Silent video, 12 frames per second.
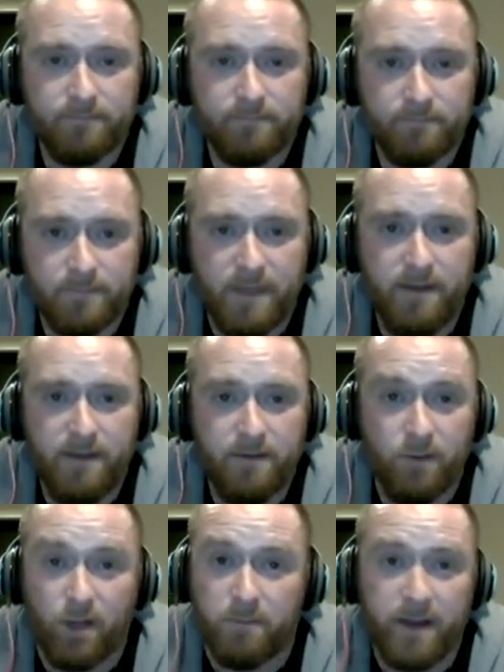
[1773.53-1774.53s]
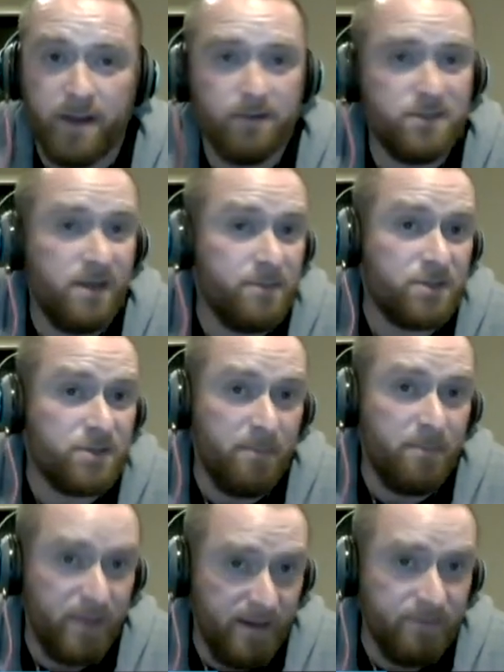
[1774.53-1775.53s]
Yeah. Well, look, Michael Thomas got
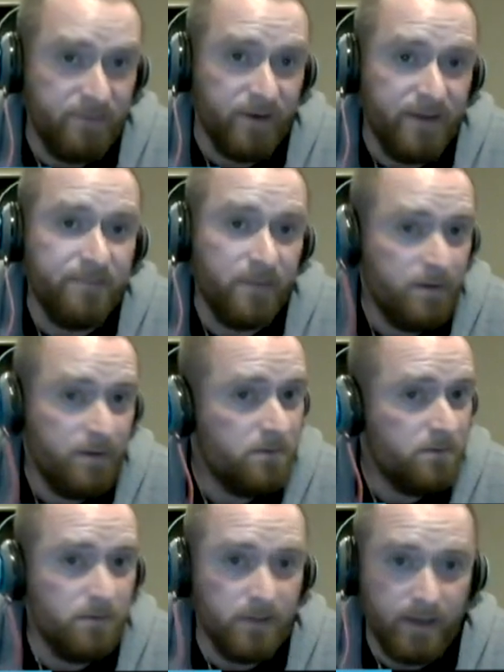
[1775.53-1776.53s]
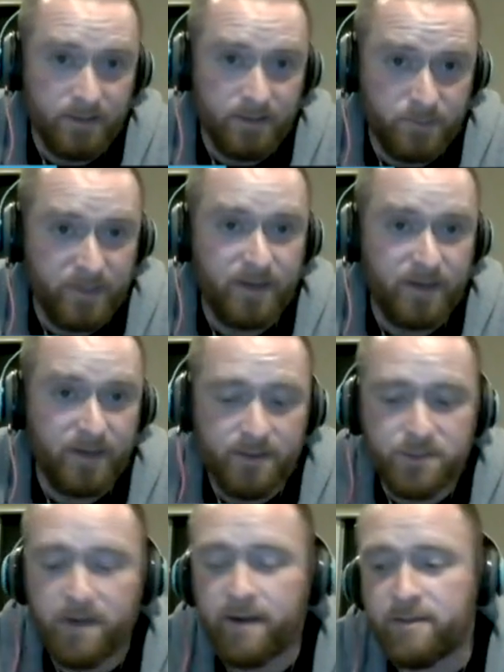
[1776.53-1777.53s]
paid, right? He got his big
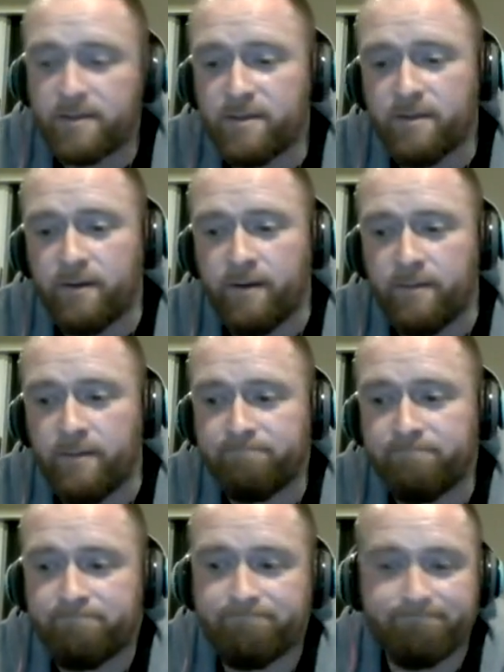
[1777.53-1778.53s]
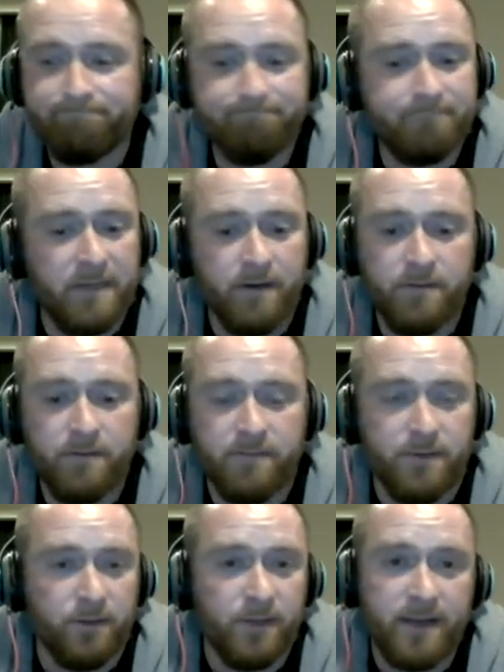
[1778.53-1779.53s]
contract. If you
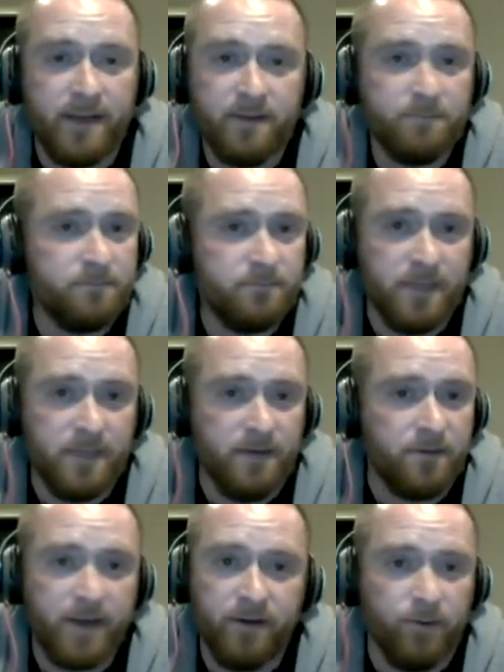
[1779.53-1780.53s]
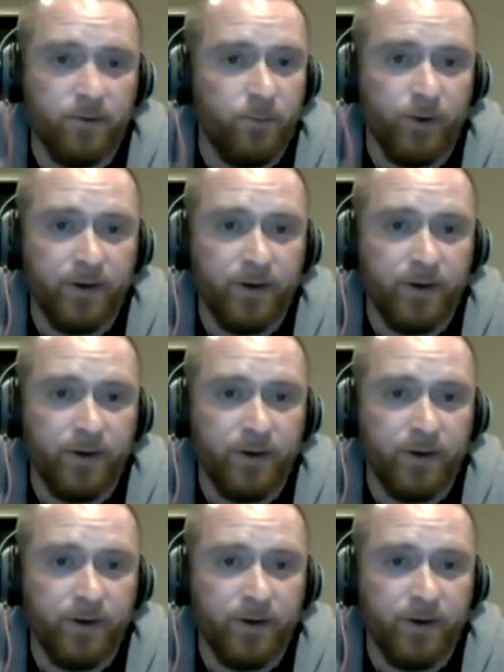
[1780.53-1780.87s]
don't like him, he don't care no more.